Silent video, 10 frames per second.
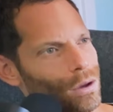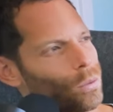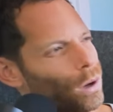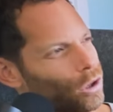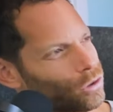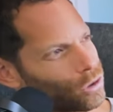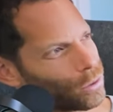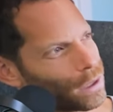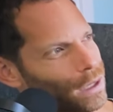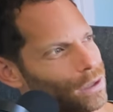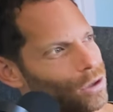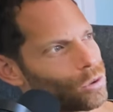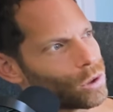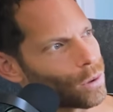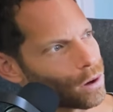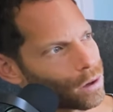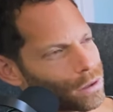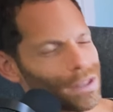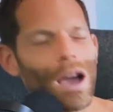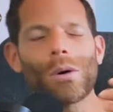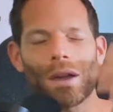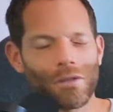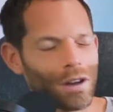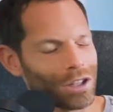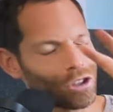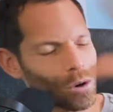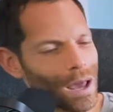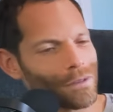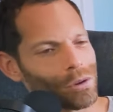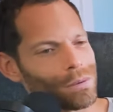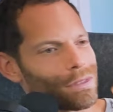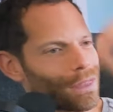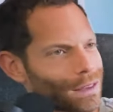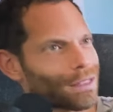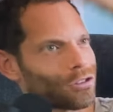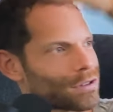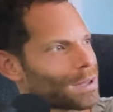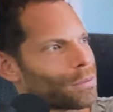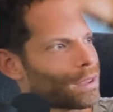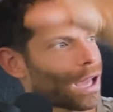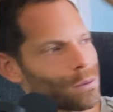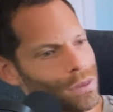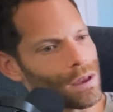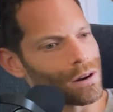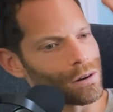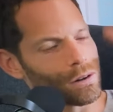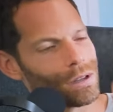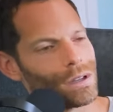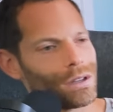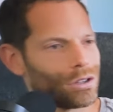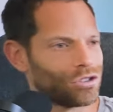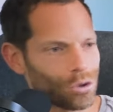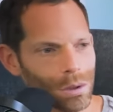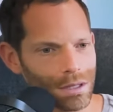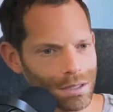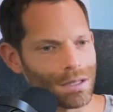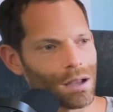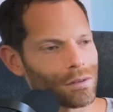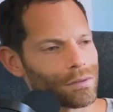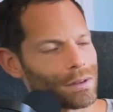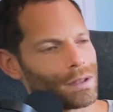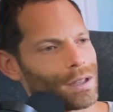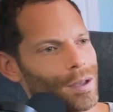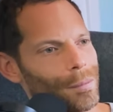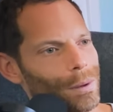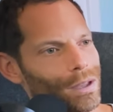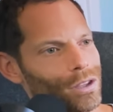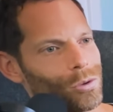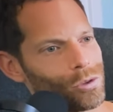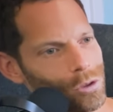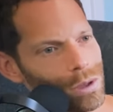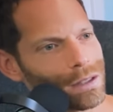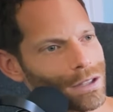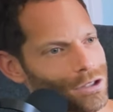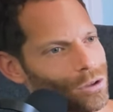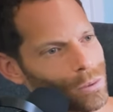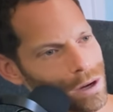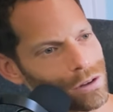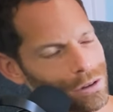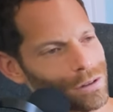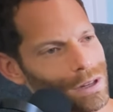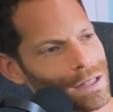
what you're doing and who you are. Yeah. Okay, fine. You don't have to think that there's something out there doing stuff. But you do need to surrender in